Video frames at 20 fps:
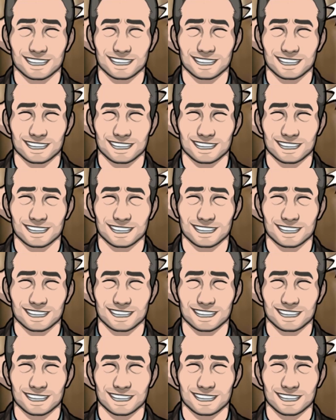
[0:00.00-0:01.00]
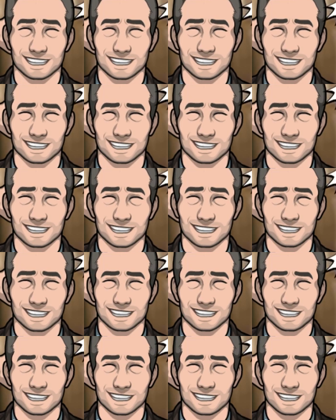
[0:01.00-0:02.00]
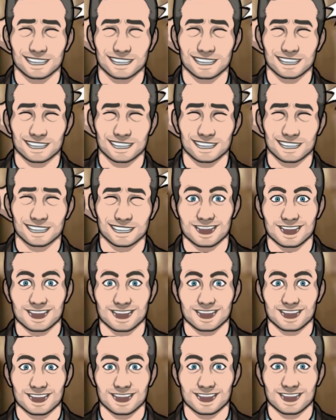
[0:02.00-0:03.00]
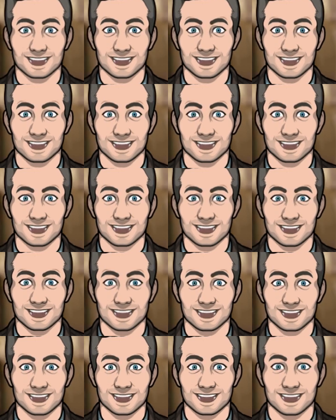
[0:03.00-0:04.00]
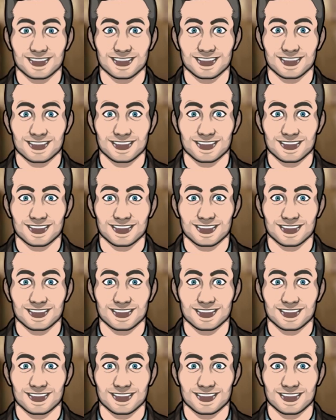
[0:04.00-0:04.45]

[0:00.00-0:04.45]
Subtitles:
(not speaking)